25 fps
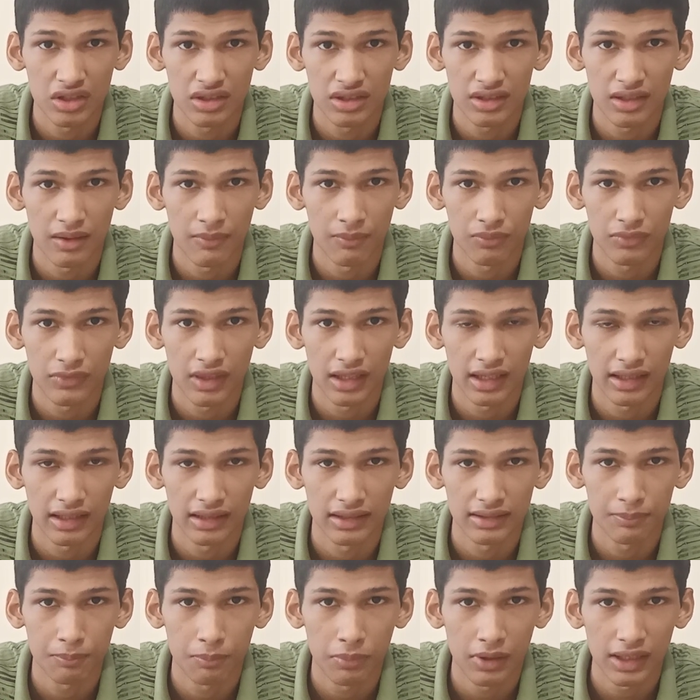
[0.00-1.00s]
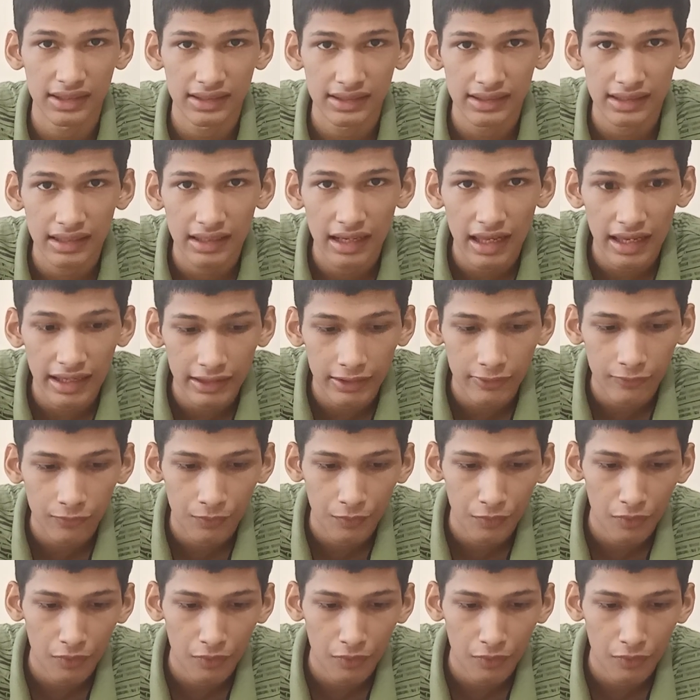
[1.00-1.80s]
something pus-like